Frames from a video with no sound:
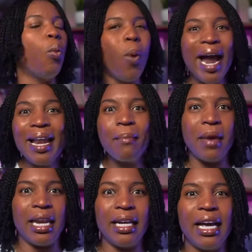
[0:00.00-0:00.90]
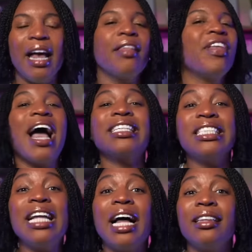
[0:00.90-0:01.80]
Wait a minute,
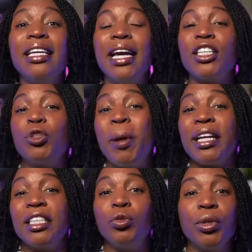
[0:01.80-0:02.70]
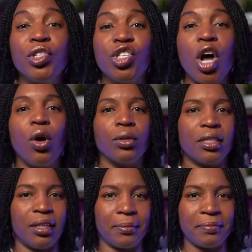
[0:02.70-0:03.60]
that's not the expected
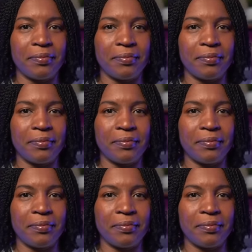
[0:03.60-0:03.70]
result.